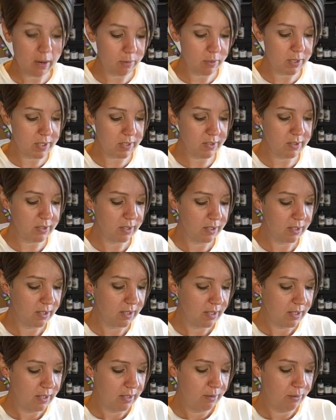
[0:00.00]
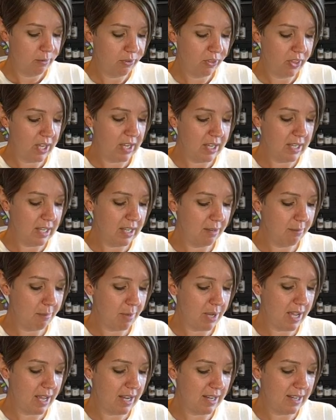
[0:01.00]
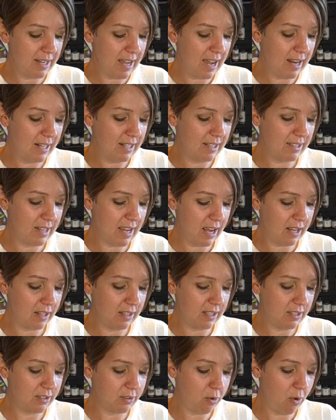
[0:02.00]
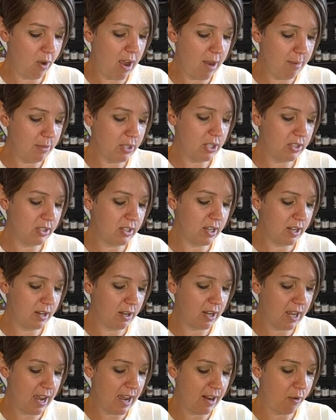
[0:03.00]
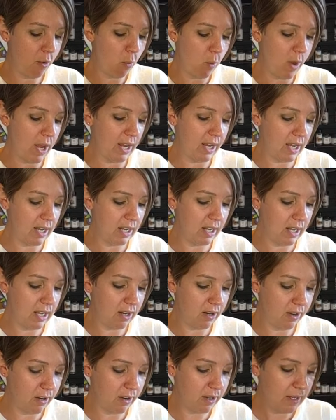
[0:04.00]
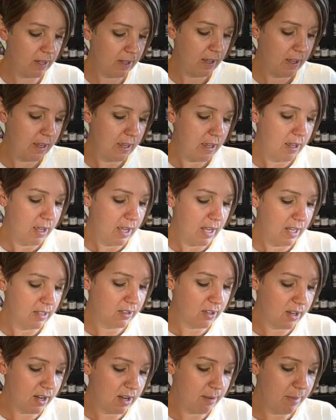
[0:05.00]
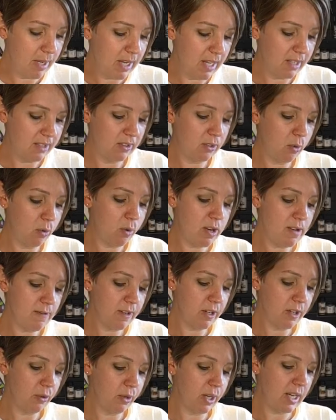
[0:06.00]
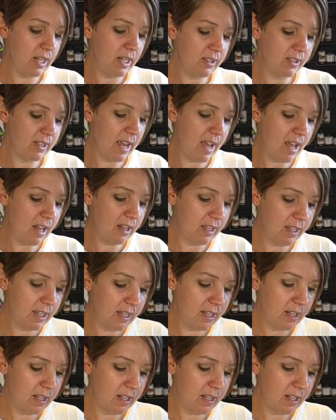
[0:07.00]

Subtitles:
was thinking, but not exactly. So I'm just going to kind of wing it here. It's going to be sort of a Greek salad,